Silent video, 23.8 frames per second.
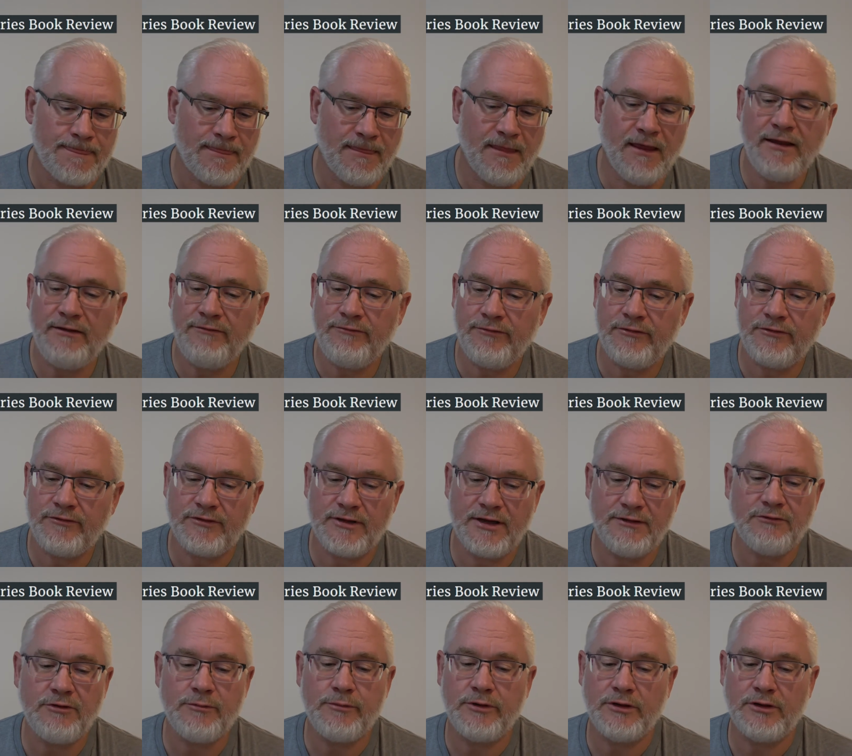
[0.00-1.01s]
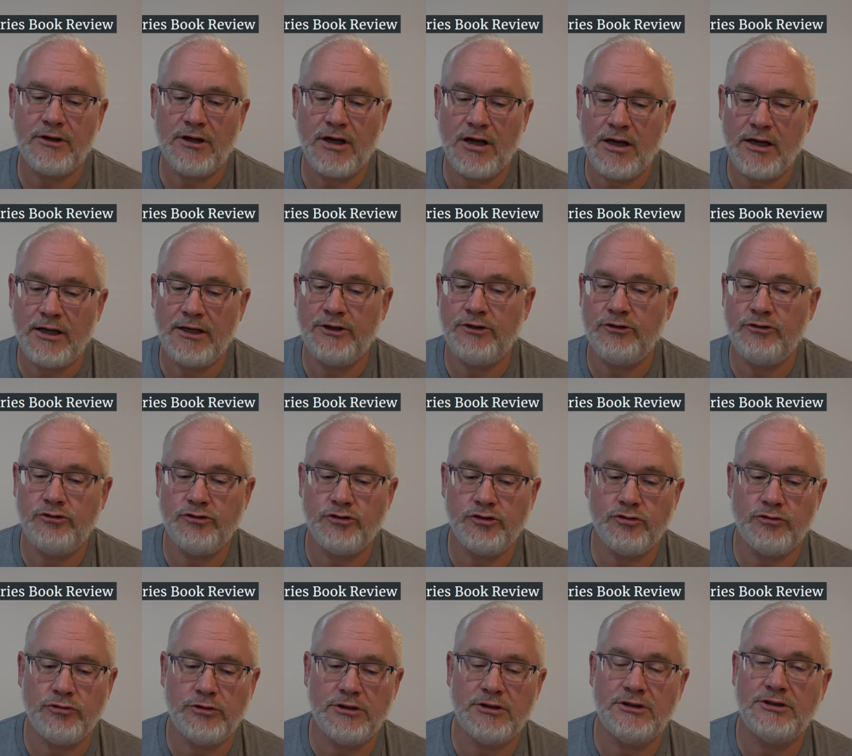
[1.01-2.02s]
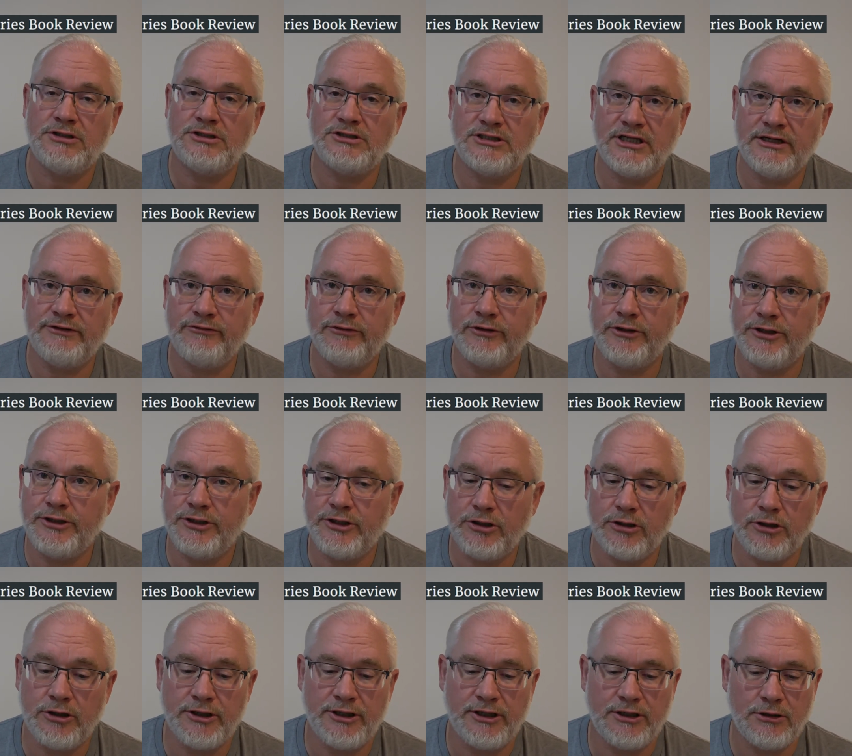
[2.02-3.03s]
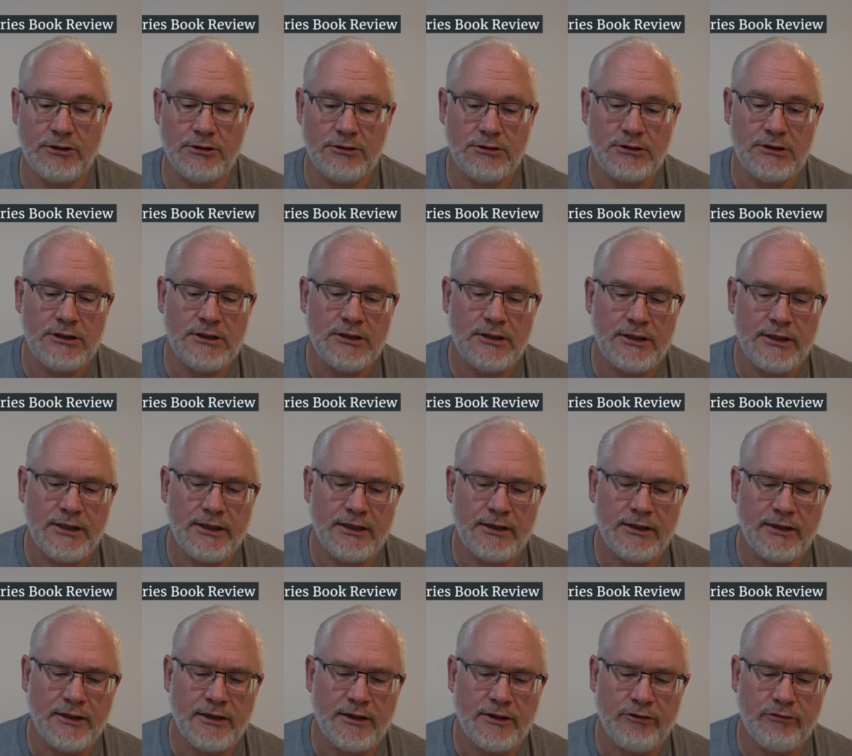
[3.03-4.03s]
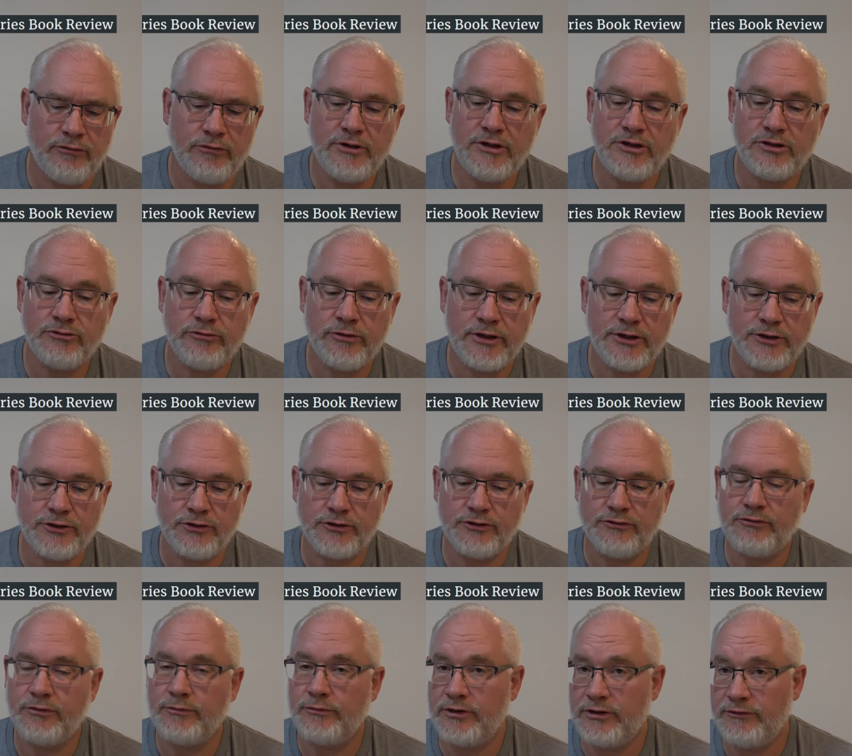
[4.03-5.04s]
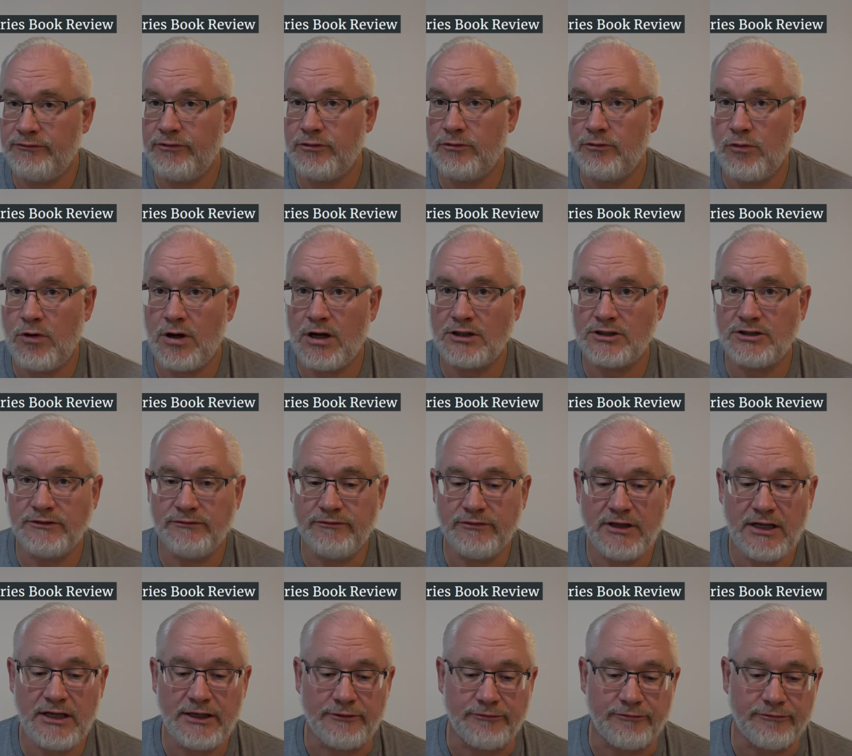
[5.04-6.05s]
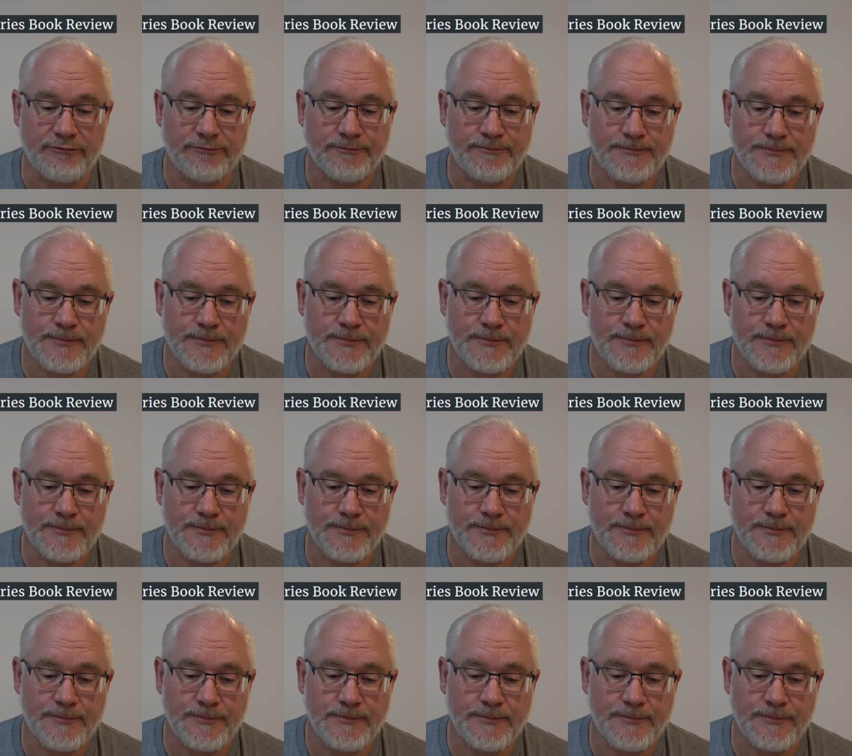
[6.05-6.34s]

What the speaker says: Life has never been kind to Jonah, Severin, and Darnell, 3 strangers from different walks of life,